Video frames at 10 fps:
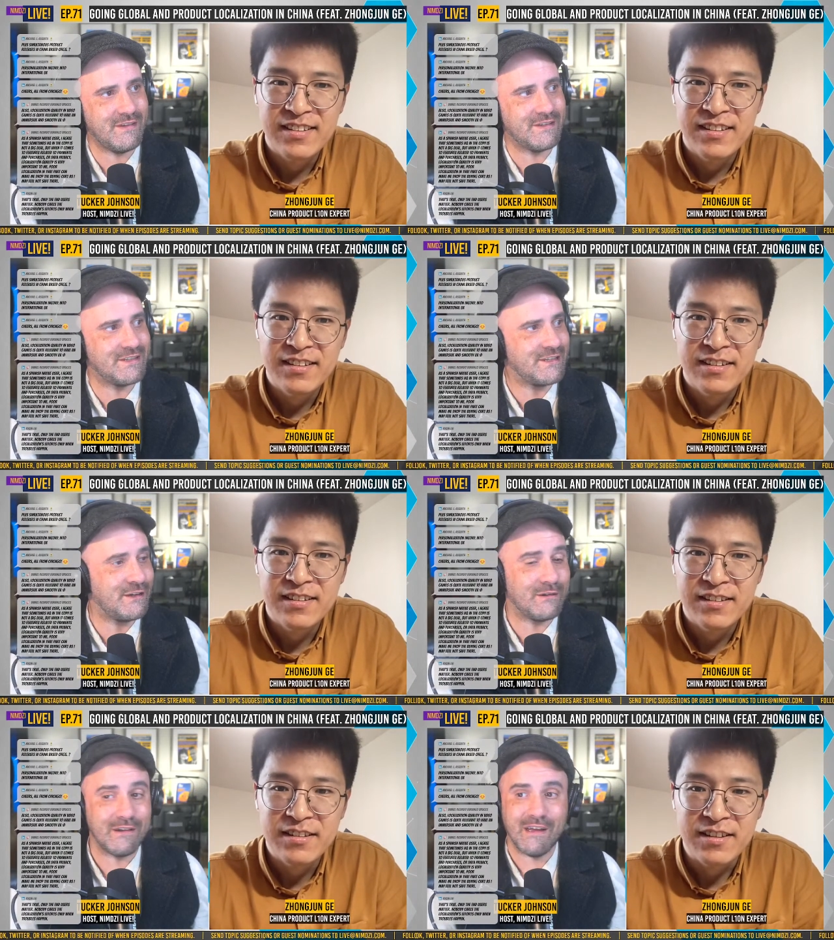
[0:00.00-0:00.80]

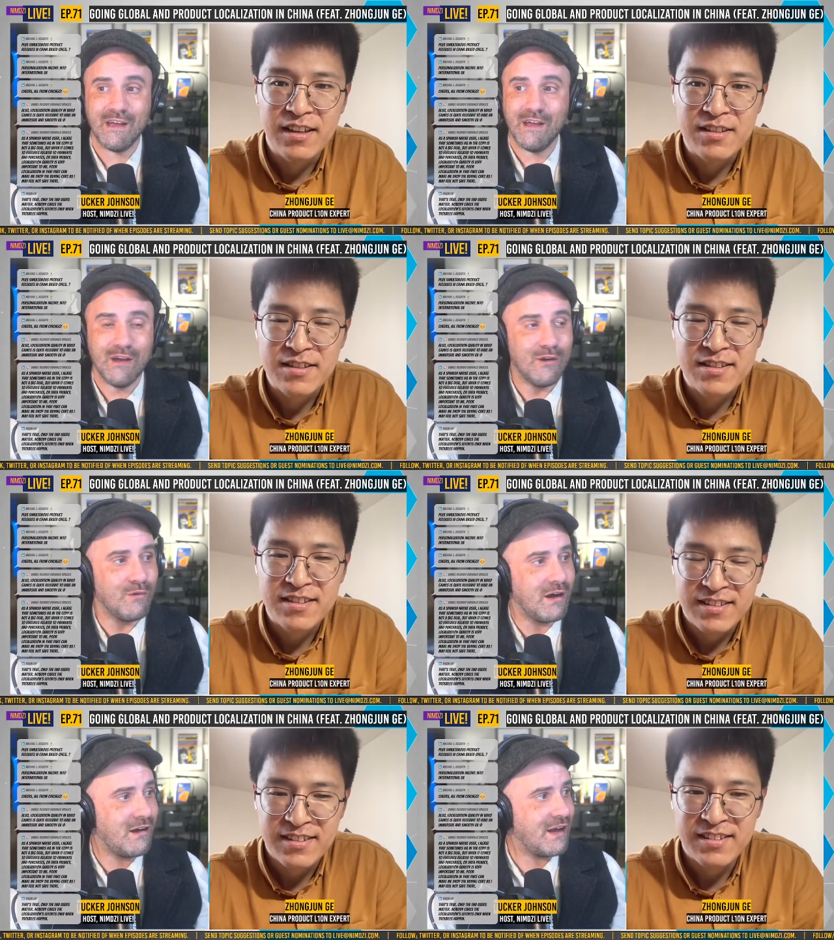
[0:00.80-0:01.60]
Speaker 1: So,
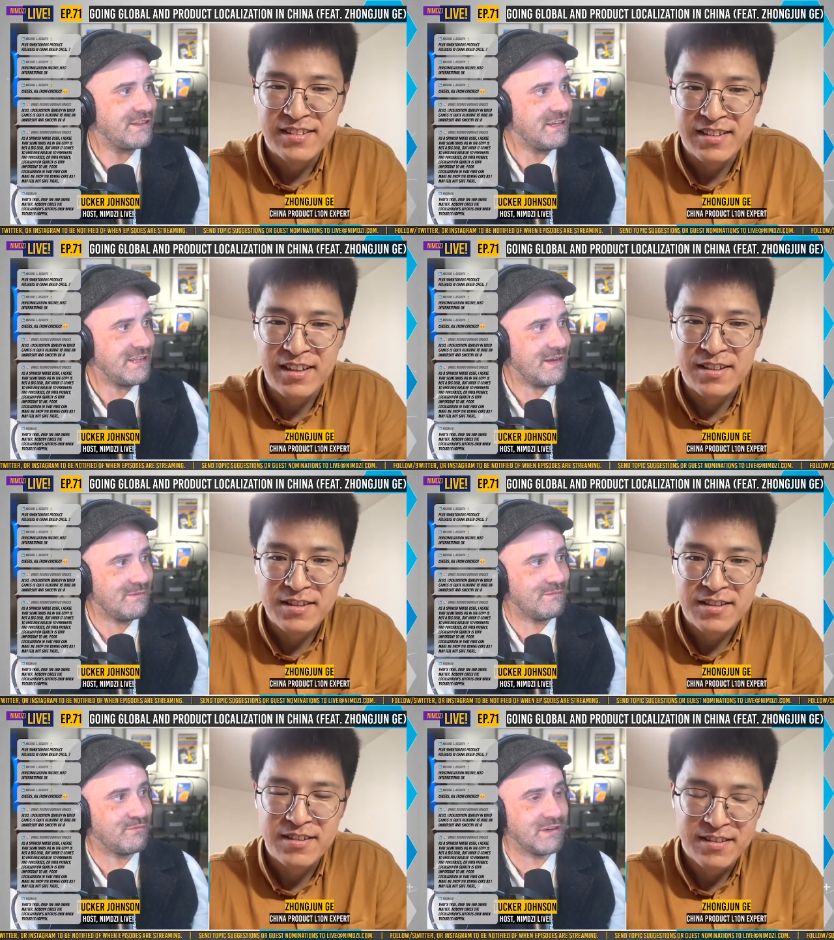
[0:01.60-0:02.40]
well, I think yes.
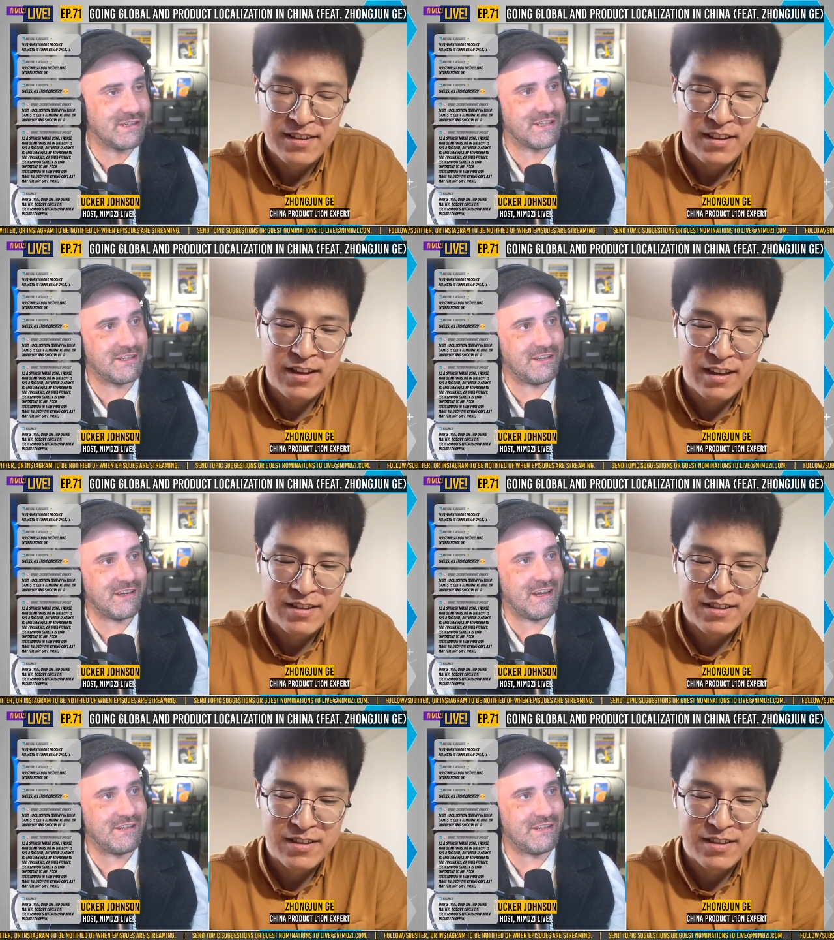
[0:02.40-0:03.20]
that brings us to yes. the
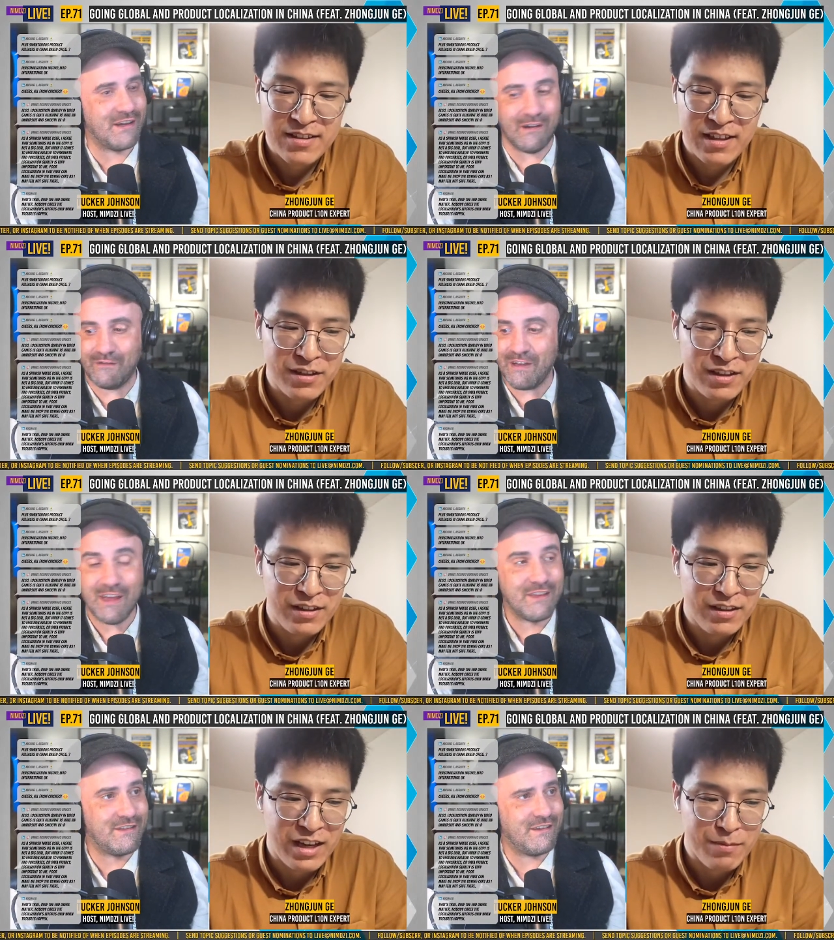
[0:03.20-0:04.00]
end of
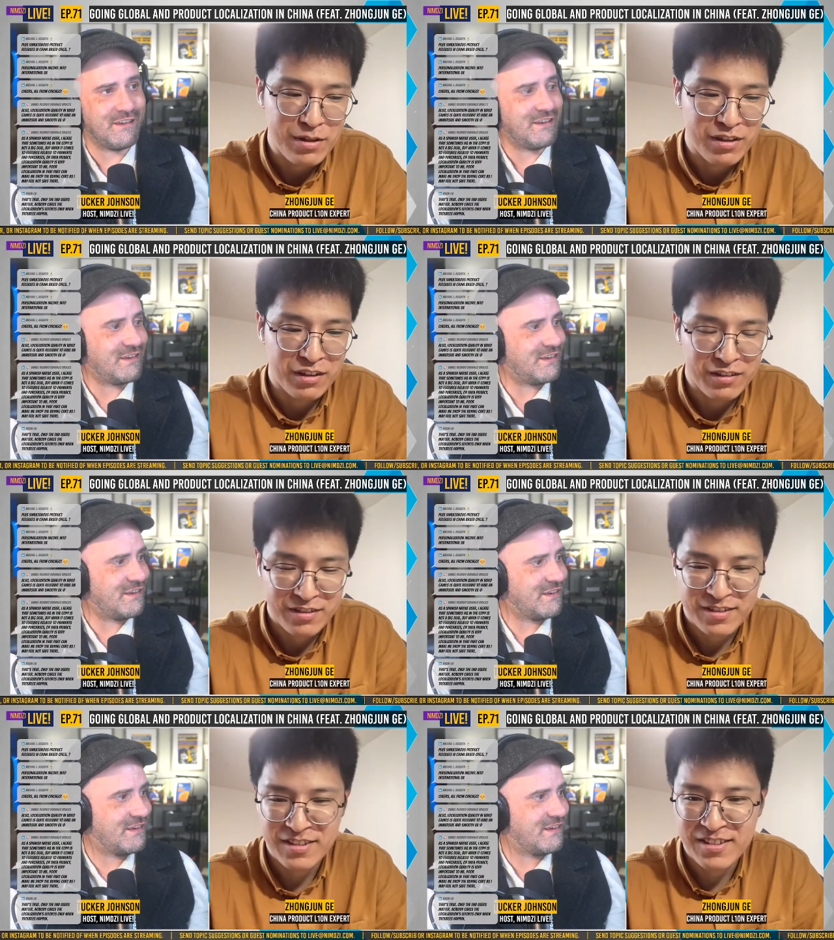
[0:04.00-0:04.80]
Speaker 2: that's that's
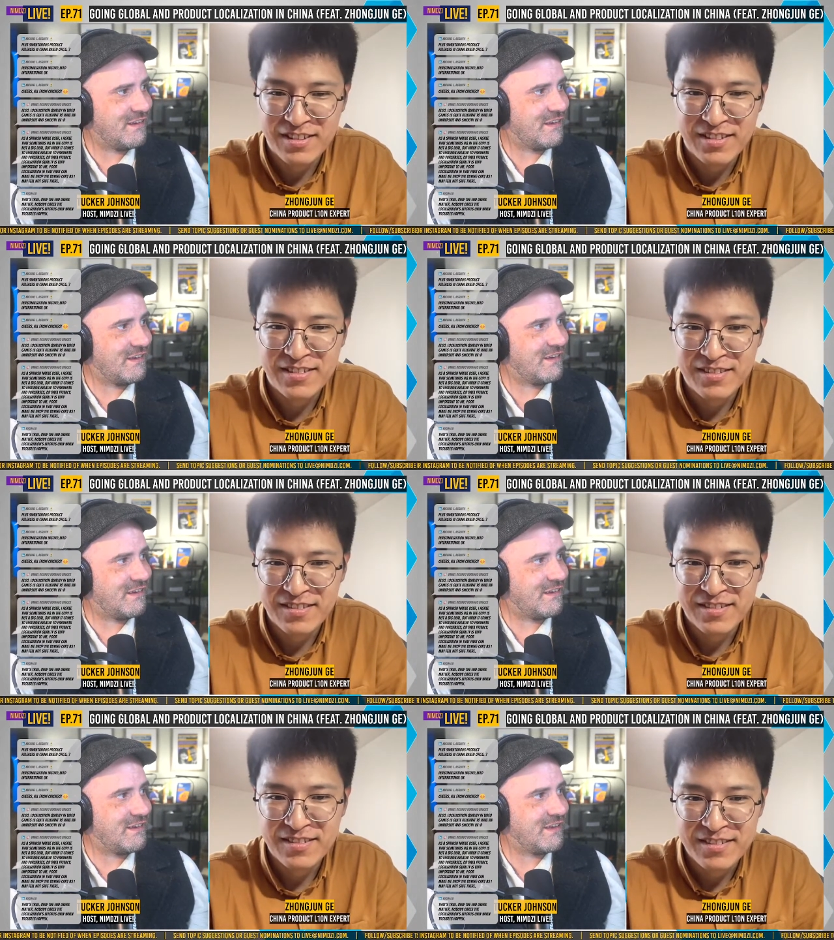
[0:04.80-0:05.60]
very happy thing.
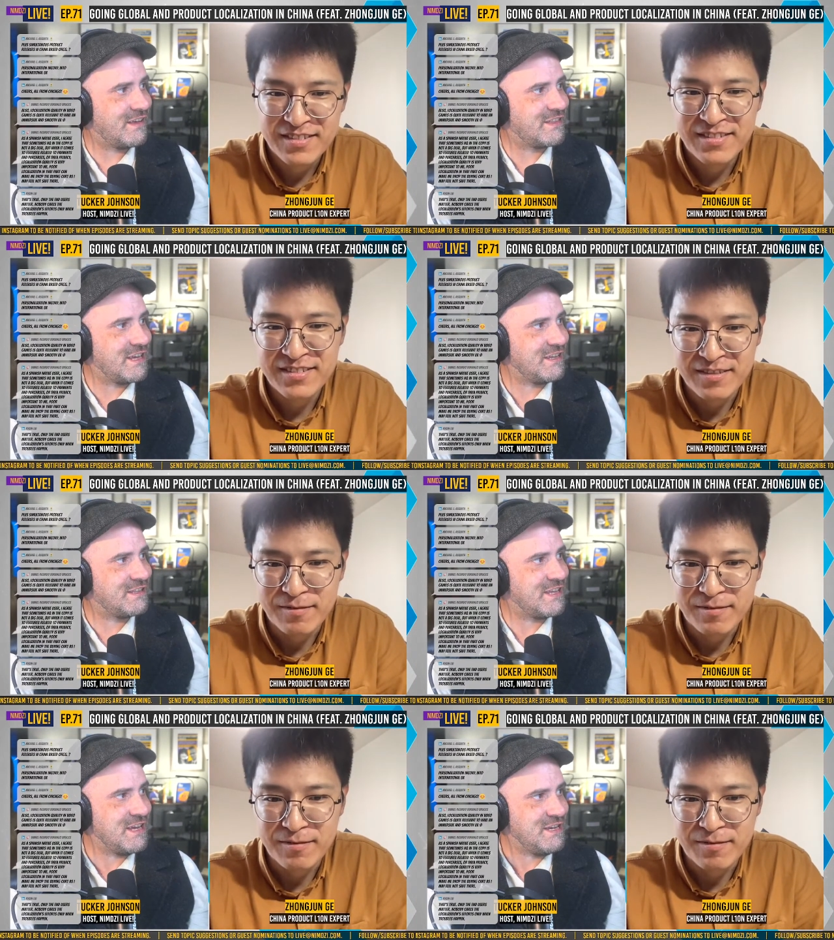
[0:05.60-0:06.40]
Speaker 1: Yeah, thank
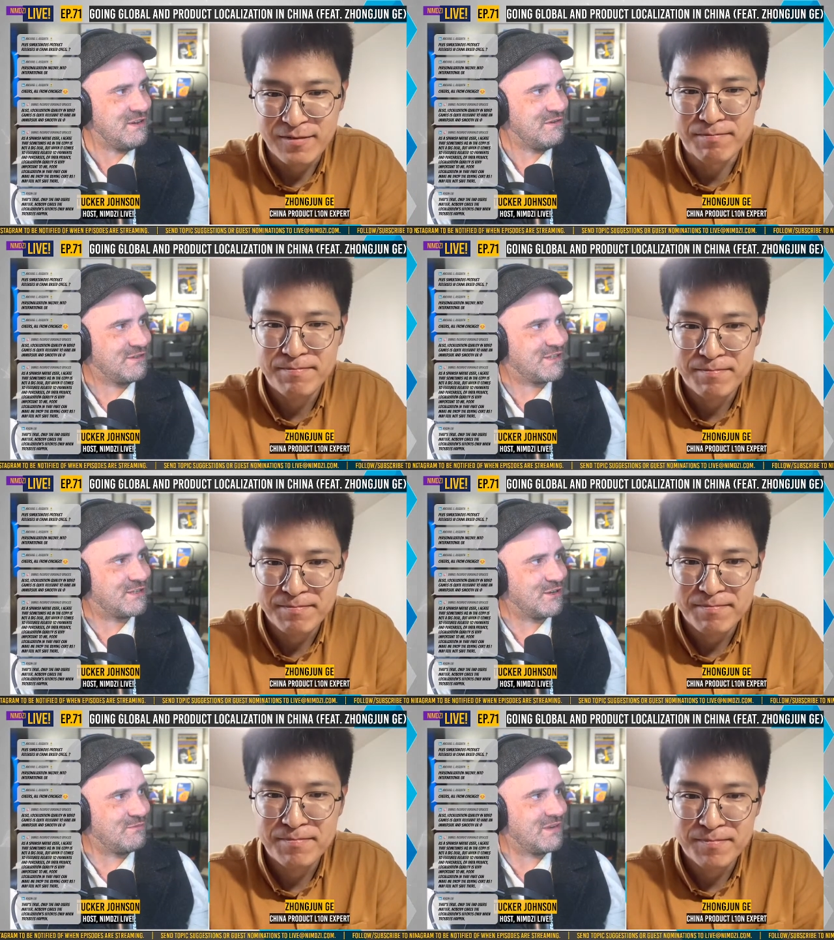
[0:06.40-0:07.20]
thank you
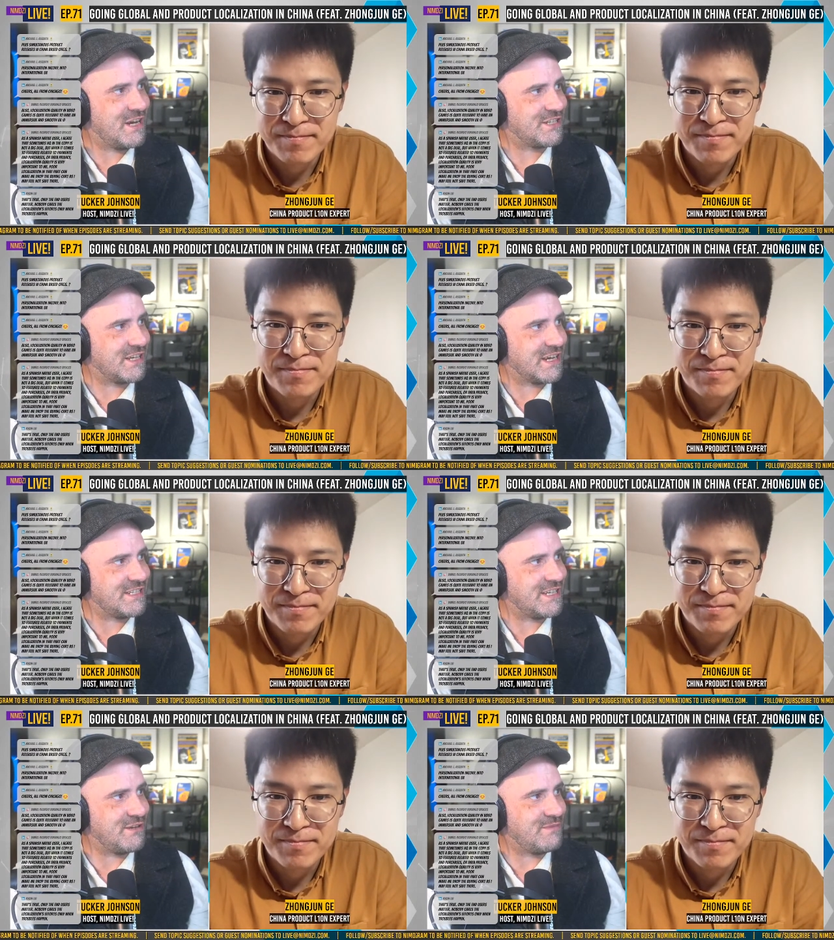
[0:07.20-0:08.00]
so mm-hmm. much. Like I
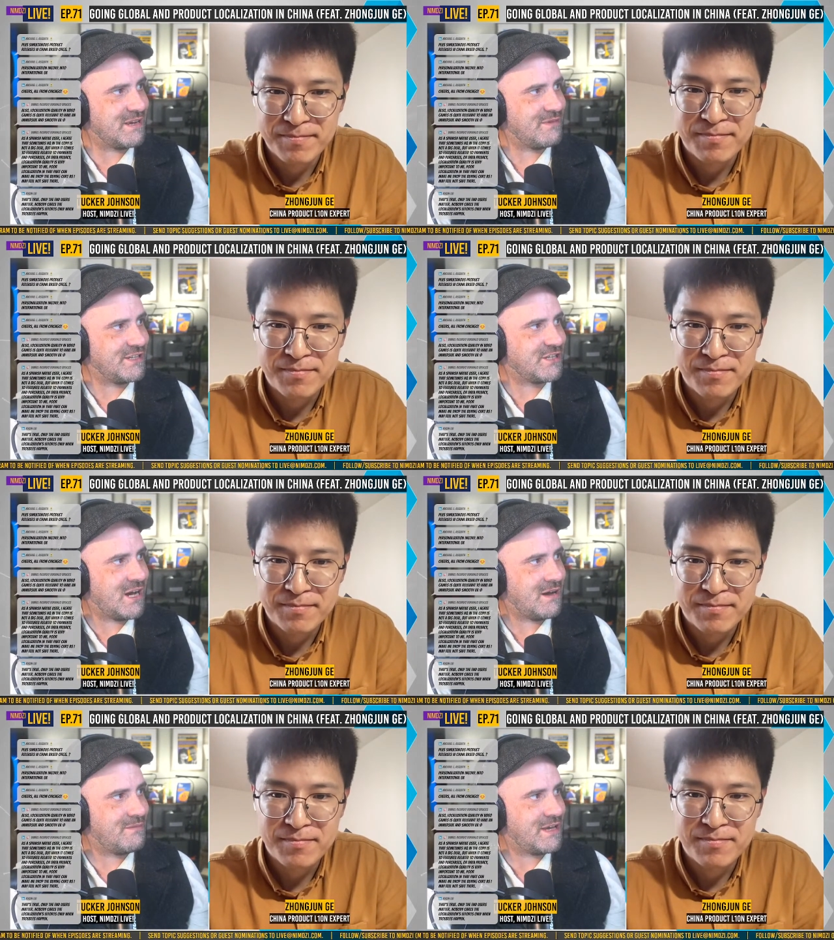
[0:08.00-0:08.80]
said, you make my
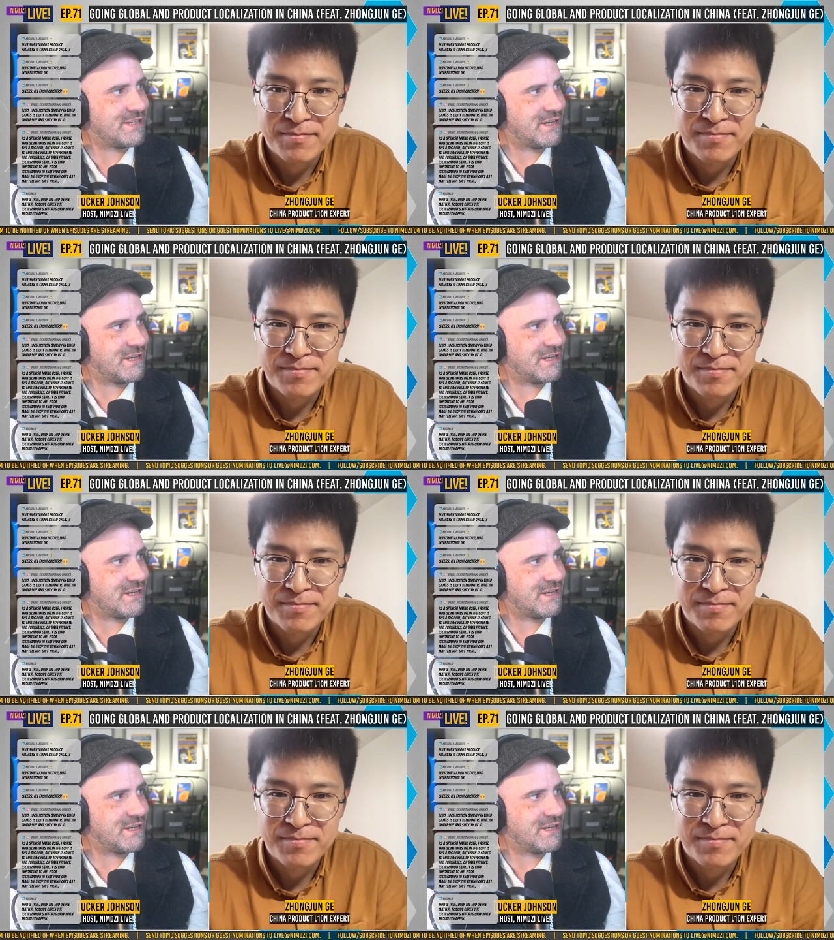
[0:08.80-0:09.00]
job as a